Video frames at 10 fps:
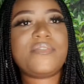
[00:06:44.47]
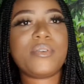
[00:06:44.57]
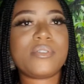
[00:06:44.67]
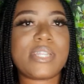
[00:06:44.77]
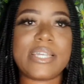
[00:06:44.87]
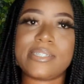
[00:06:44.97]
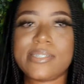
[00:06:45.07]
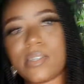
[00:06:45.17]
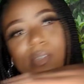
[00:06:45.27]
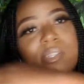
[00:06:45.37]
flows like
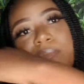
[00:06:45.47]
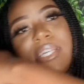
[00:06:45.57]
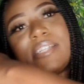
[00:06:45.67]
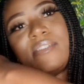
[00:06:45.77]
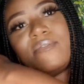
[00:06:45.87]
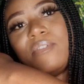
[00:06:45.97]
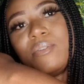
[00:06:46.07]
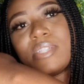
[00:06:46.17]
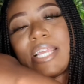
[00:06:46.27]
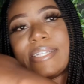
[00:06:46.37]
this, sometimes it
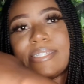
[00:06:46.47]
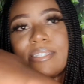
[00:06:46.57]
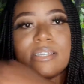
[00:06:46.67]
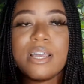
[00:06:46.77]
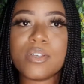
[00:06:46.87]
flows like this.